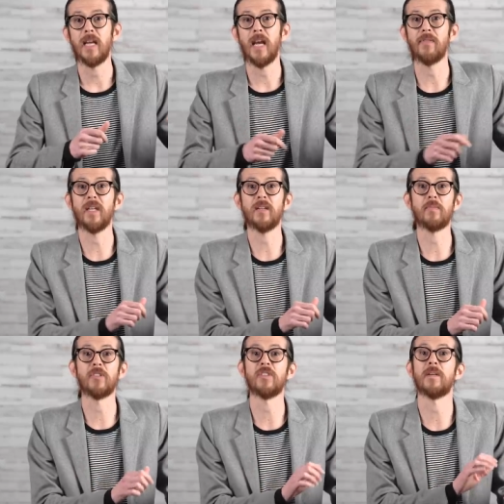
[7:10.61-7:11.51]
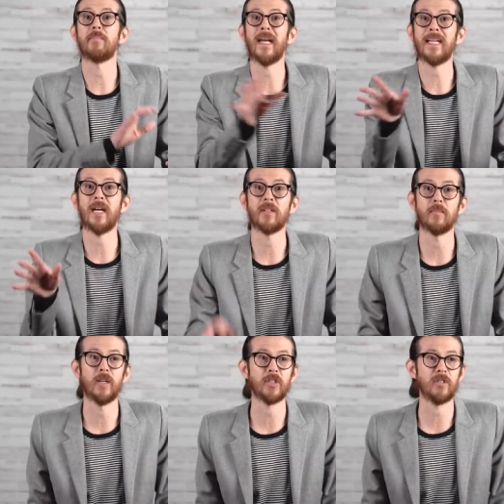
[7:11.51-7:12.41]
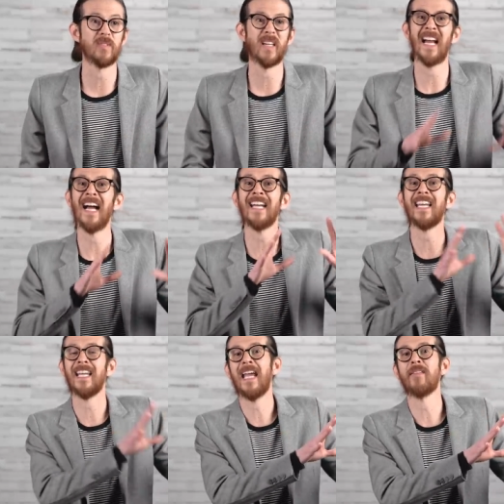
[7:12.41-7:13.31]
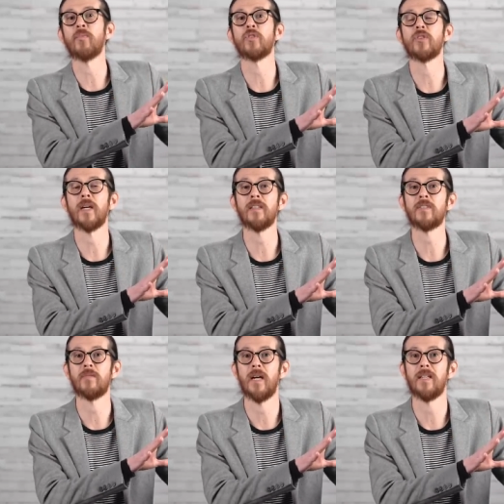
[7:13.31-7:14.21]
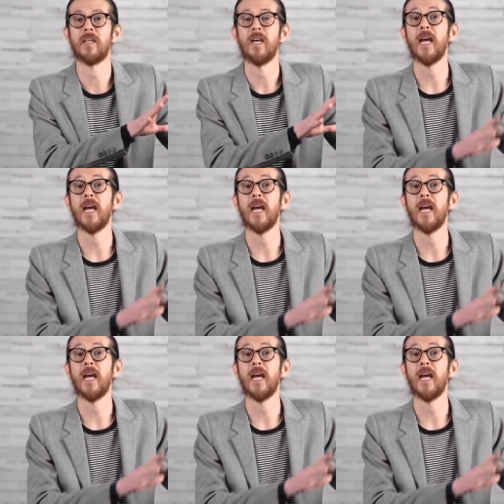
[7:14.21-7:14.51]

and then it pushes it back out into the bloodstream saying, I can't have any more triglycerides.